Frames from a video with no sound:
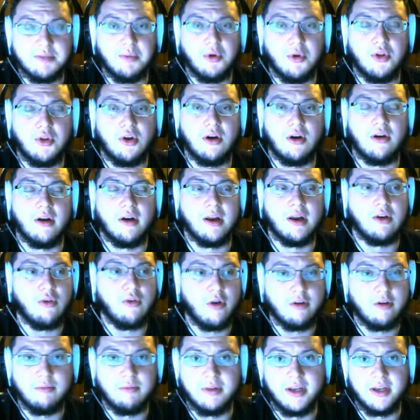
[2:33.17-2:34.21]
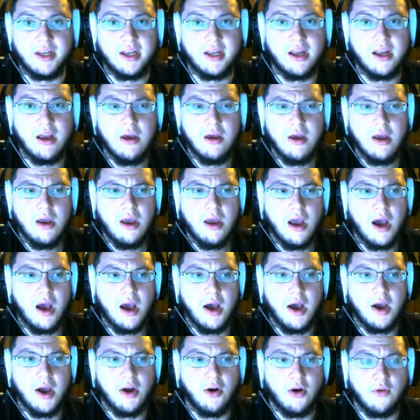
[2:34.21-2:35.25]
Both are incredibly
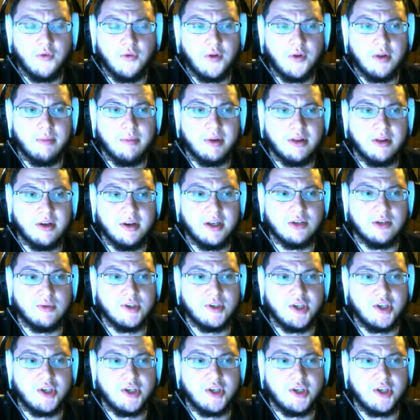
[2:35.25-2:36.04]
hurtful abilities.